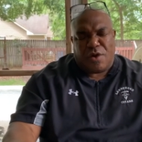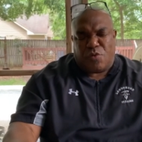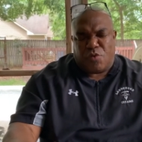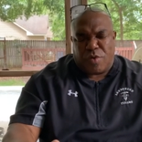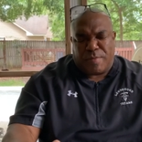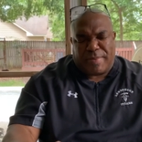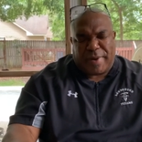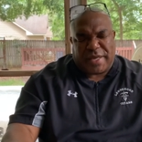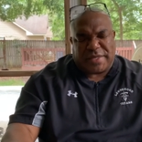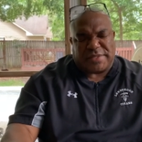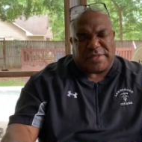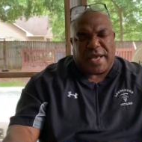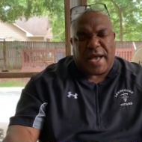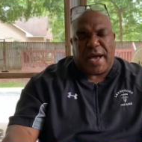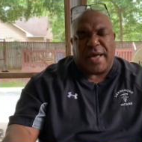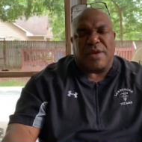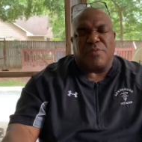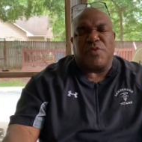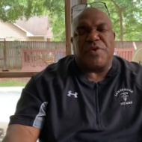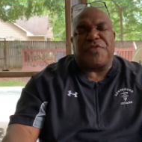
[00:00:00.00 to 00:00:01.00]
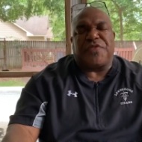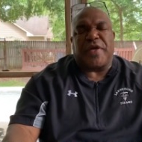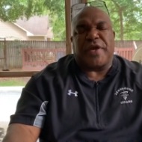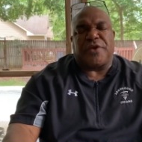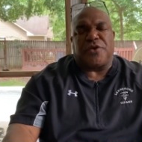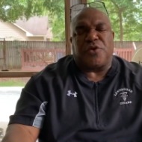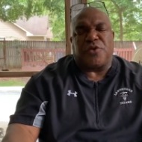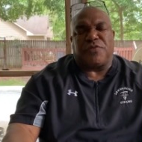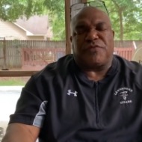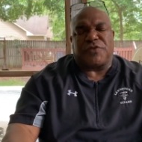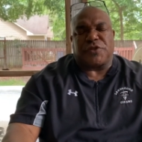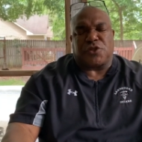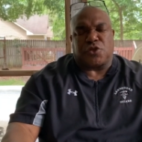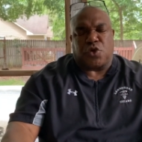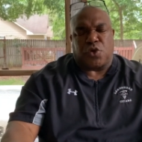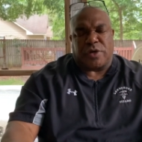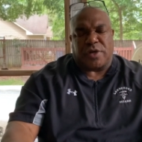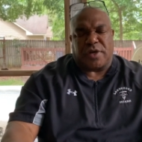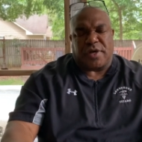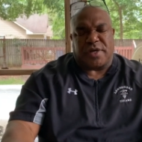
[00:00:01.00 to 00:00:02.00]
We bless God and we thank you for
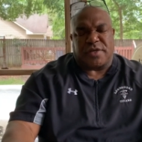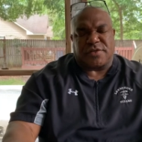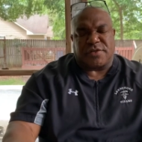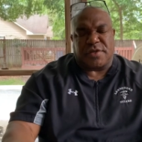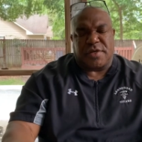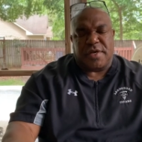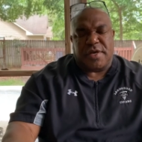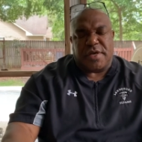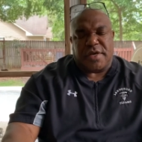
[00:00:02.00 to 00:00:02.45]
joining us.